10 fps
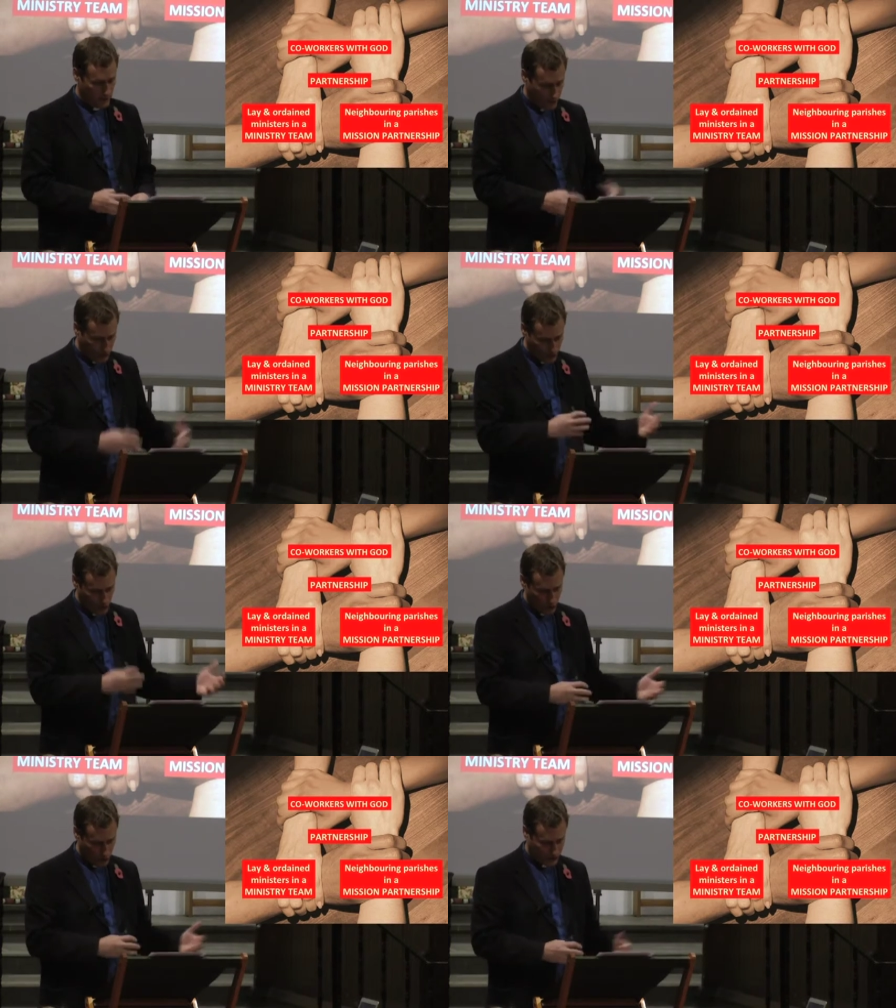being
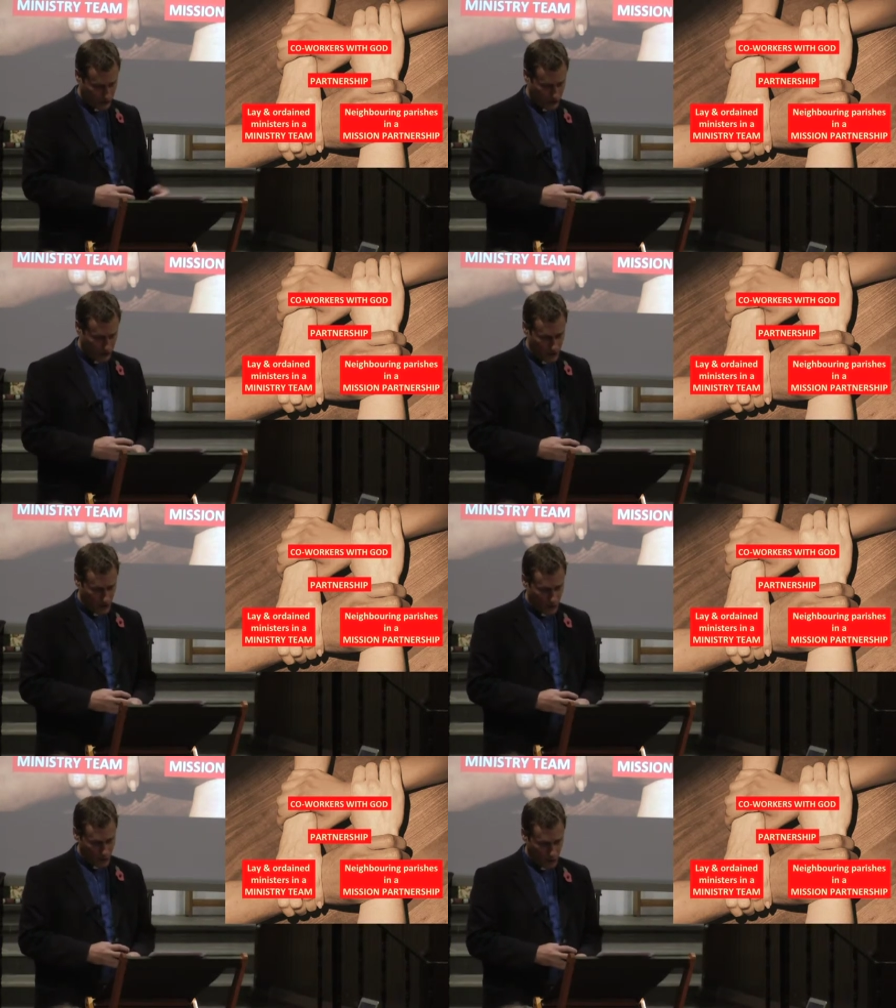resourced
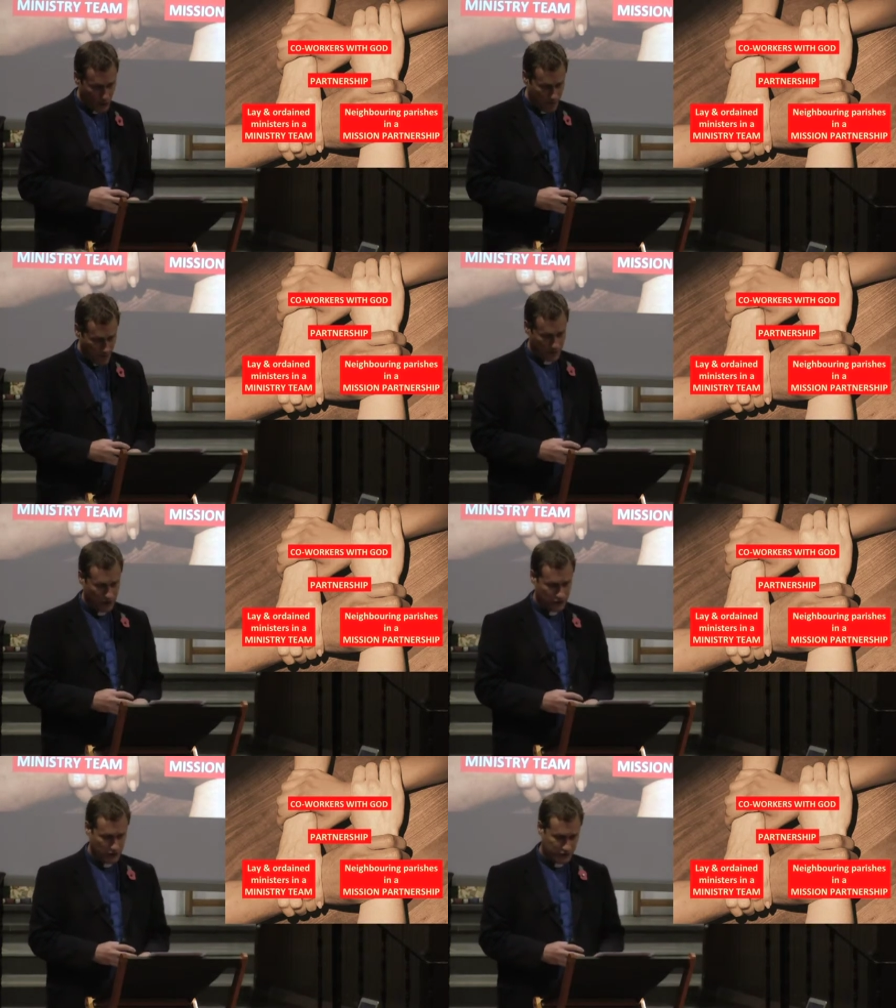through the
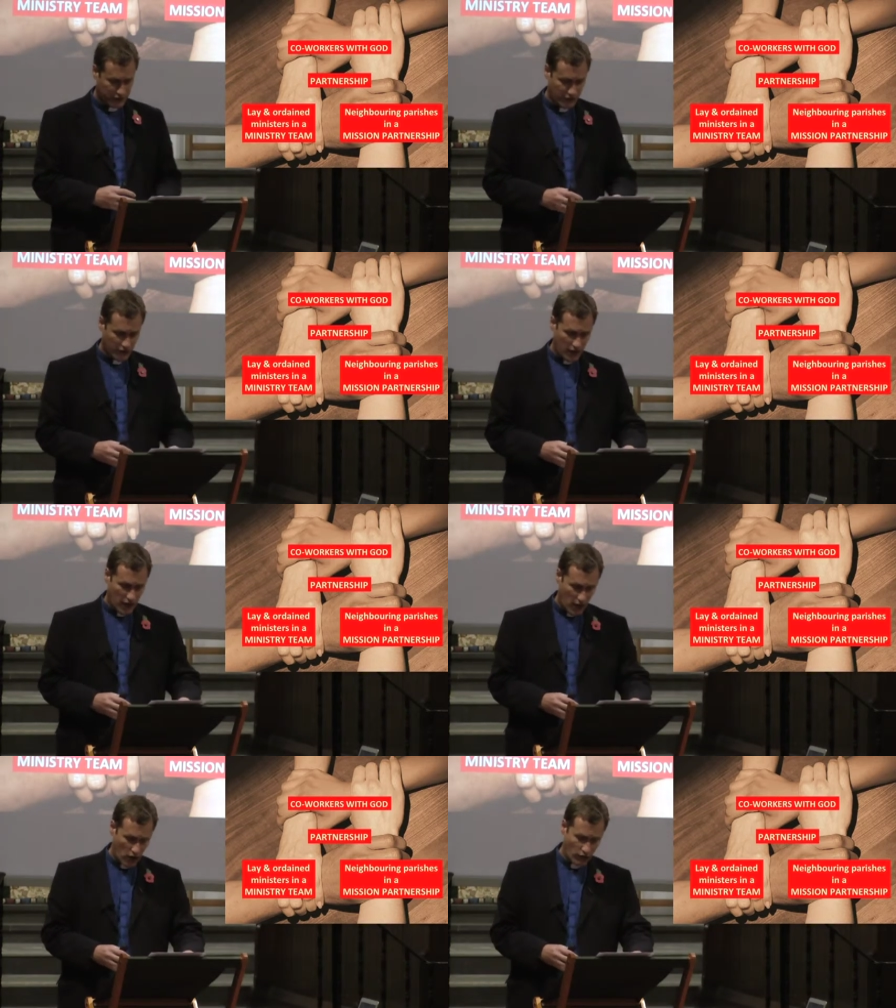abundance
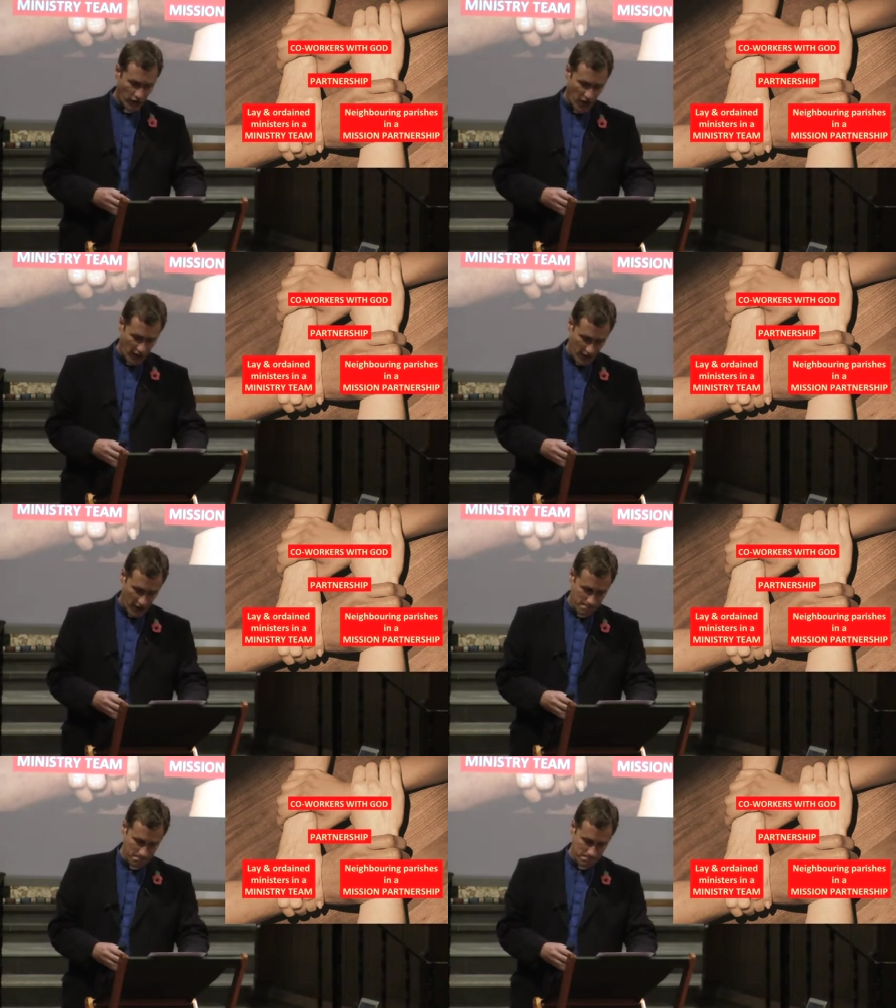of another.